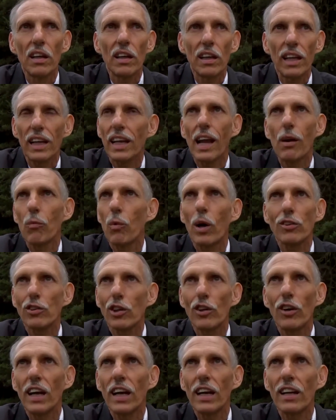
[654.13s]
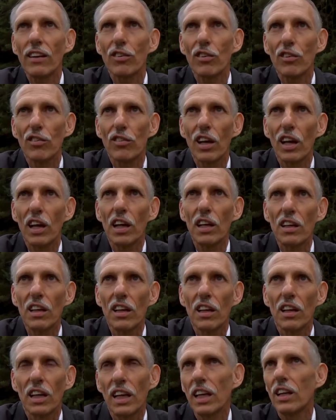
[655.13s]
they can't wash their hands and say,
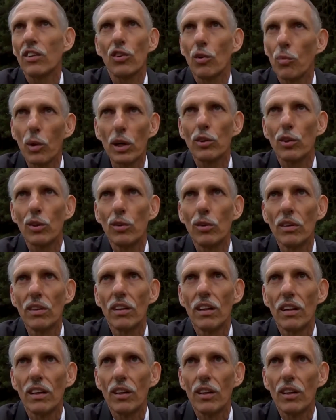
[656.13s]
he doesn't want to.